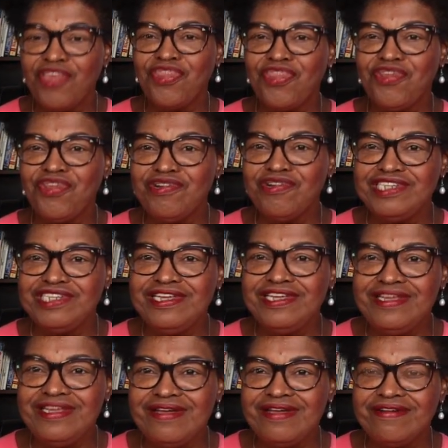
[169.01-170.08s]
13
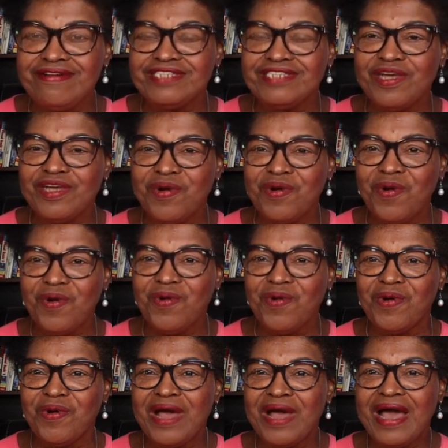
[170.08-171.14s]
years ago.